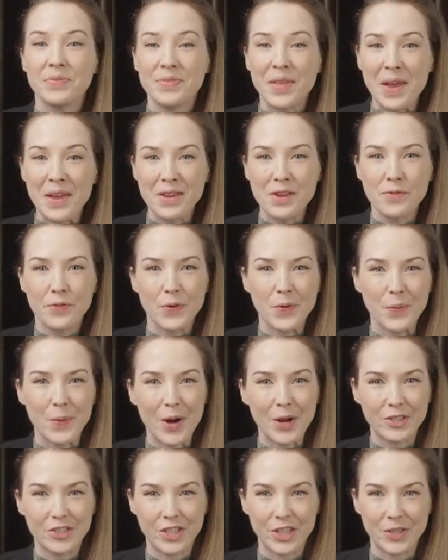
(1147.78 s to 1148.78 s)
Thank you for
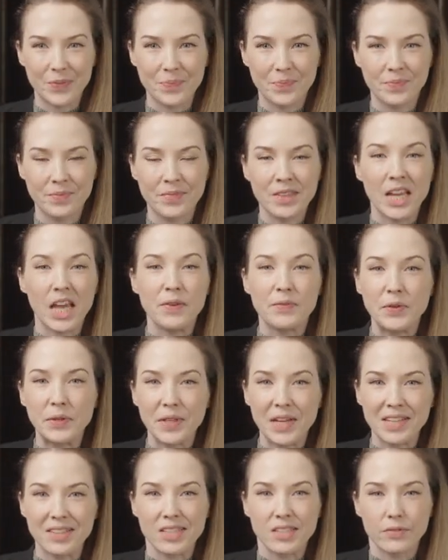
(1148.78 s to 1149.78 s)
watching. If you
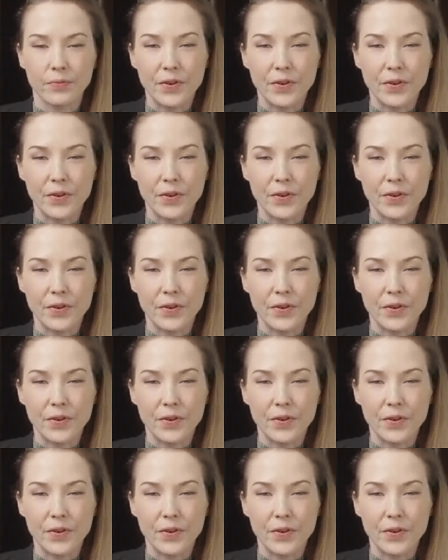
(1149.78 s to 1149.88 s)
like this